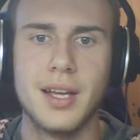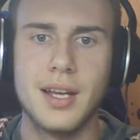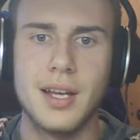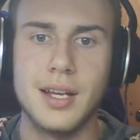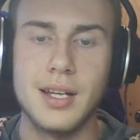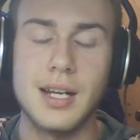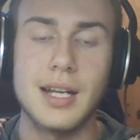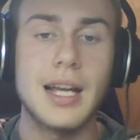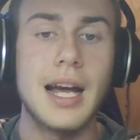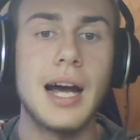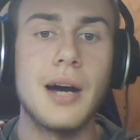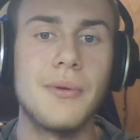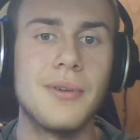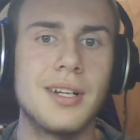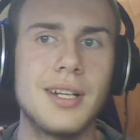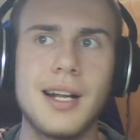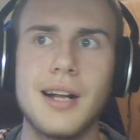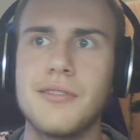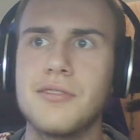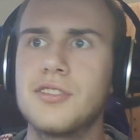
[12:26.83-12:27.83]
And I got one
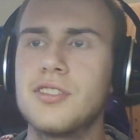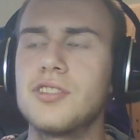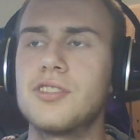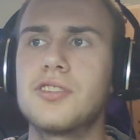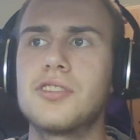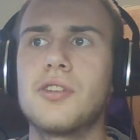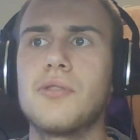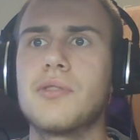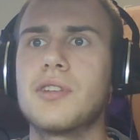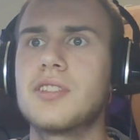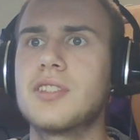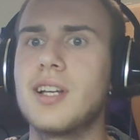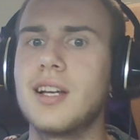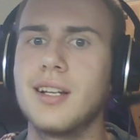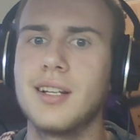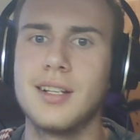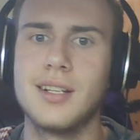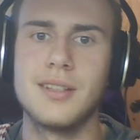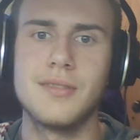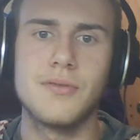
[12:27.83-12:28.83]
and I was just so
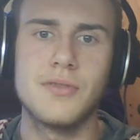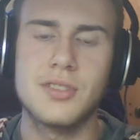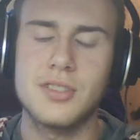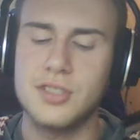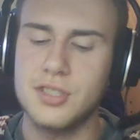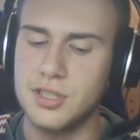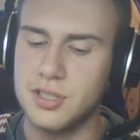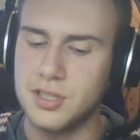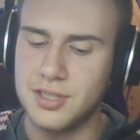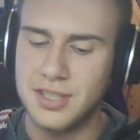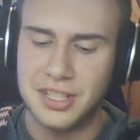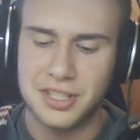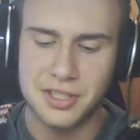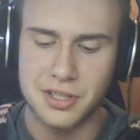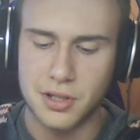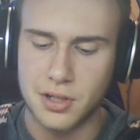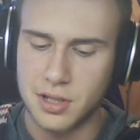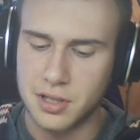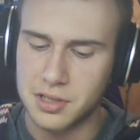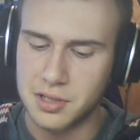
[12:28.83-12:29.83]
excited. It's just such an
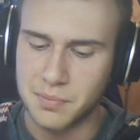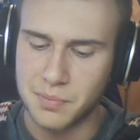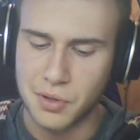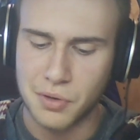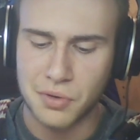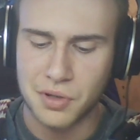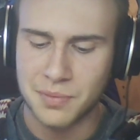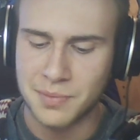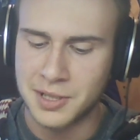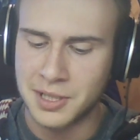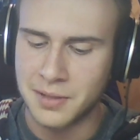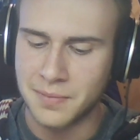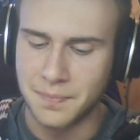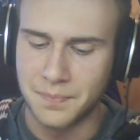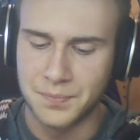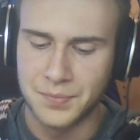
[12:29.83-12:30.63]
awesome Pokemon.